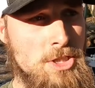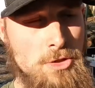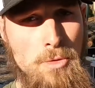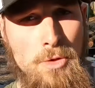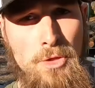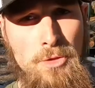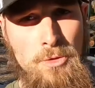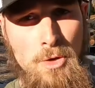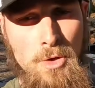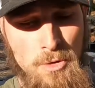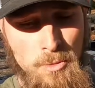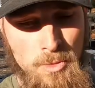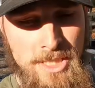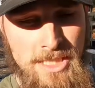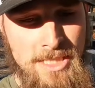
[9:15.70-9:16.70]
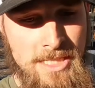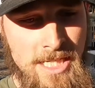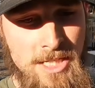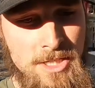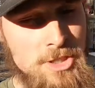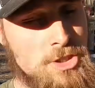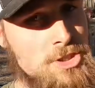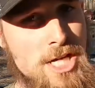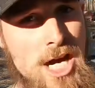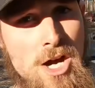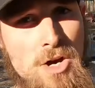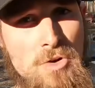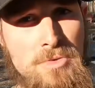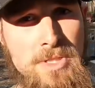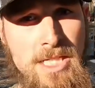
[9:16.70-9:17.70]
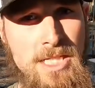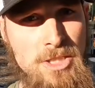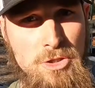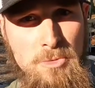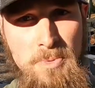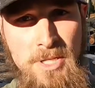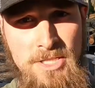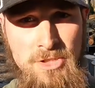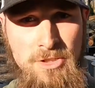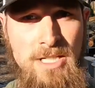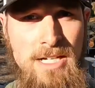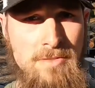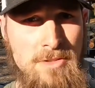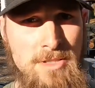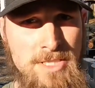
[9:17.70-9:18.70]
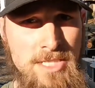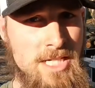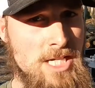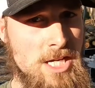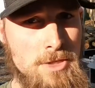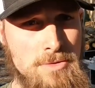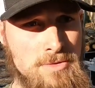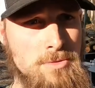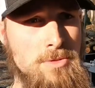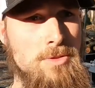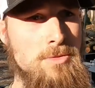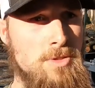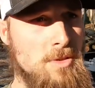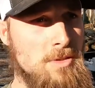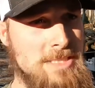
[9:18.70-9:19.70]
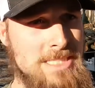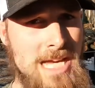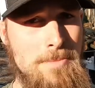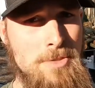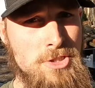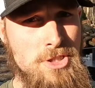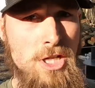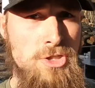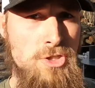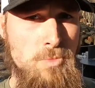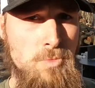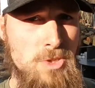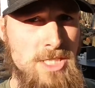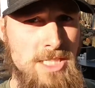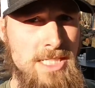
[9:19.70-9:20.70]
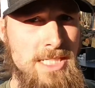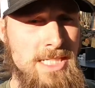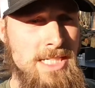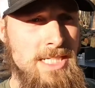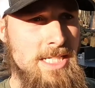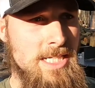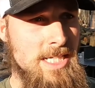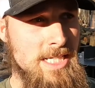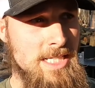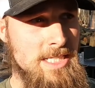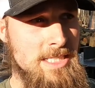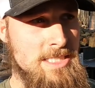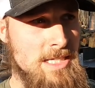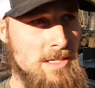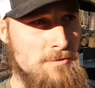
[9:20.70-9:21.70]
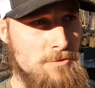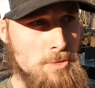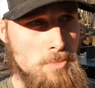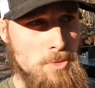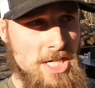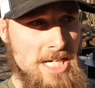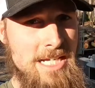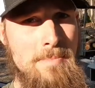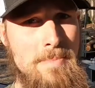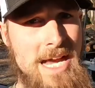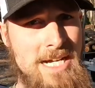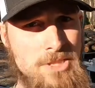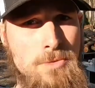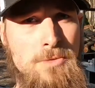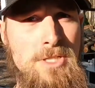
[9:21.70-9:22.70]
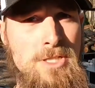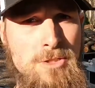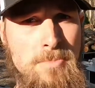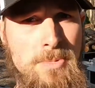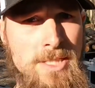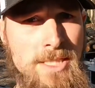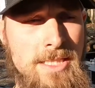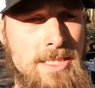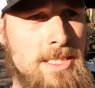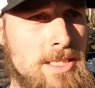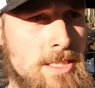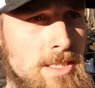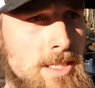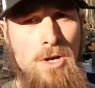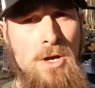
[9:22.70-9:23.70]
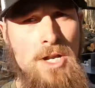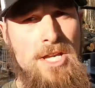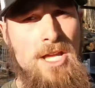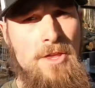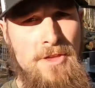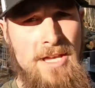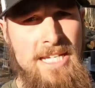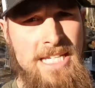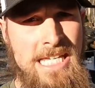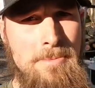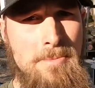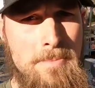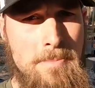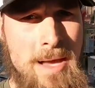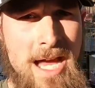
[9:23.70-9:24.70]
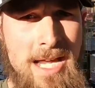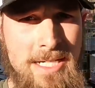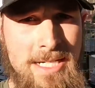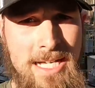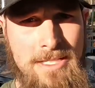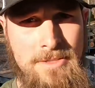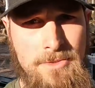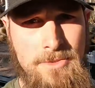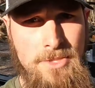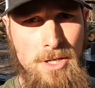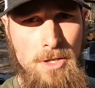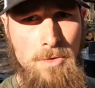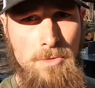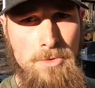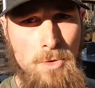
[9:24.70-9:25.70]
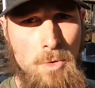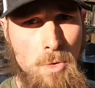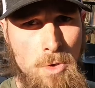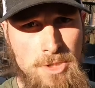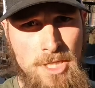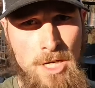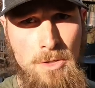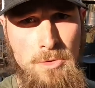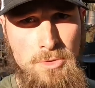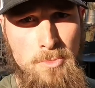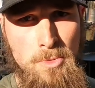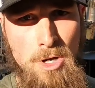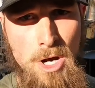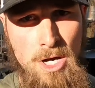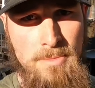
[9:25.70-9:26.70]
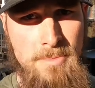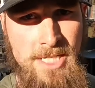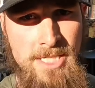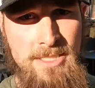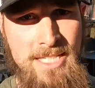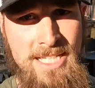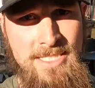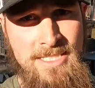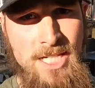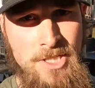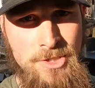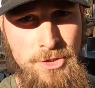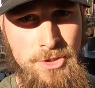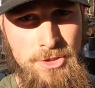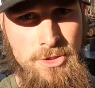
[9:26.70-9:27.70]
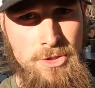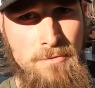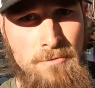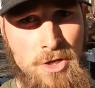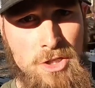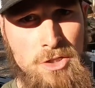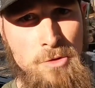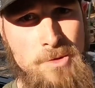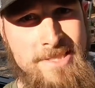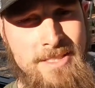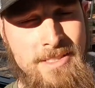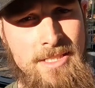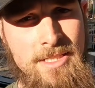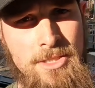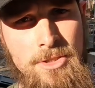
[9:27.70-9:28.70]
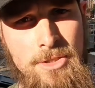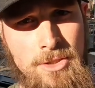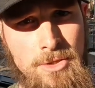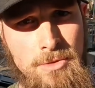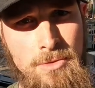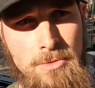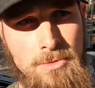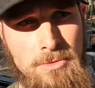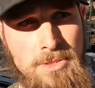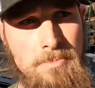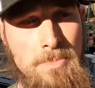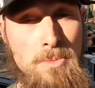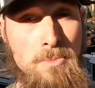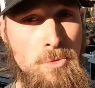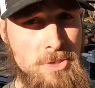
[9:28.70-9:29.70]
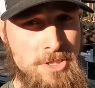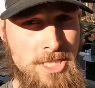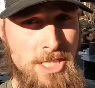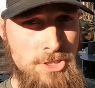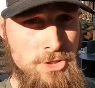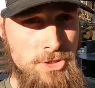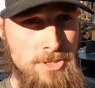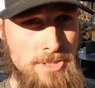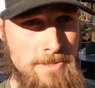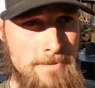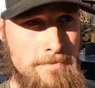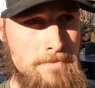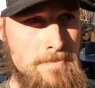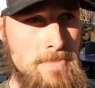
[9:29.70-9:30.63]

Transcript: You throw the wood in there, you're not holding it, you press your levers and it goes through. The only time you're touching wood is if you're bringing it back to resplit. So another thing to keep in mind, guys, so the horizontal is more automated, less touches. The vertical is easier to use, but more touches.